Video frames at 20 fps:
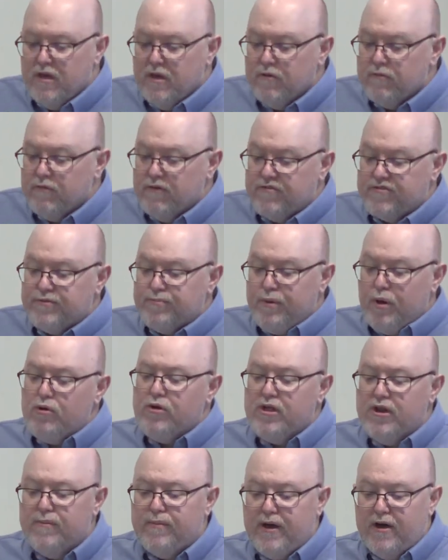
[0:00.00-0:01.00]
We've
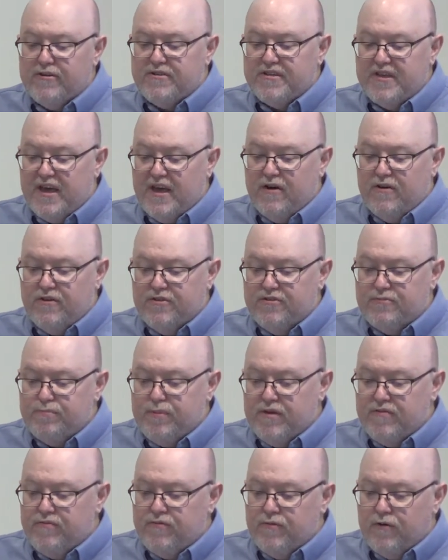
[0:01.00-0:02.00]
spoken about talents
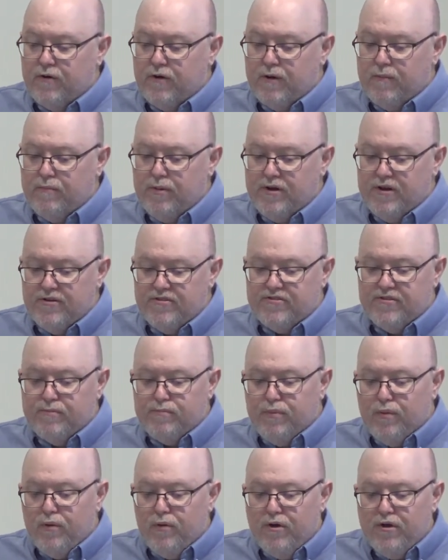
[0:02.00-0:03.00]
before, but it's
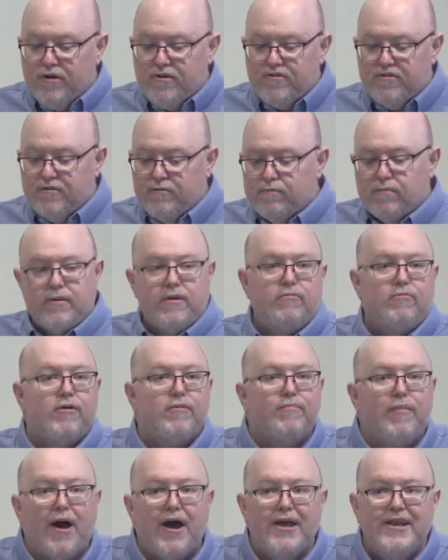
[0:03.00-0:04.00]
important to be
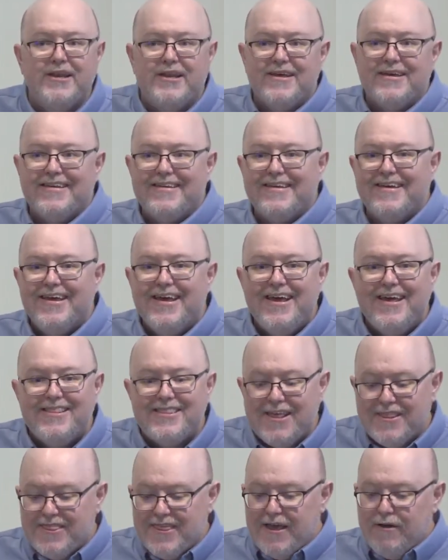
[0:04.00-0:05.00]
reminded
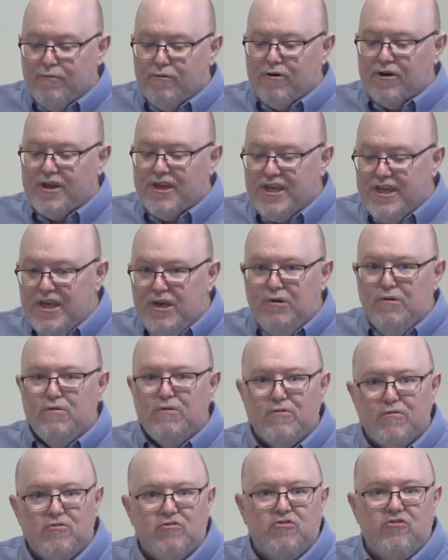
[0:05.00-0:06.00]
that they were
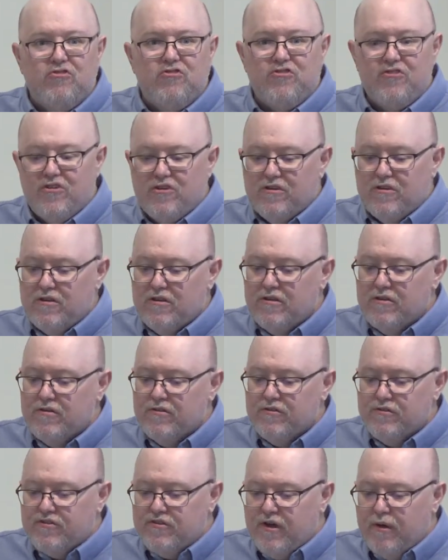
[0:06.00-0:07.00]
huge
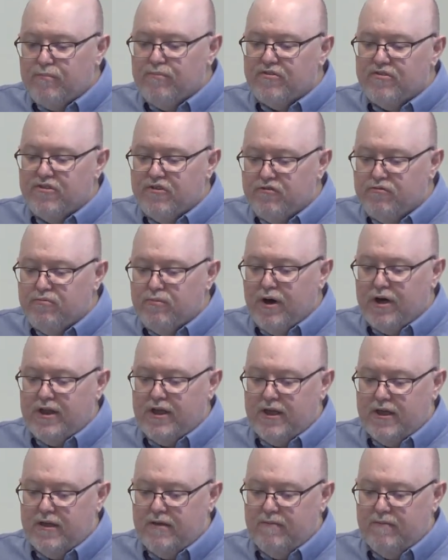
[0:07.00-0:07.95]
sums of money.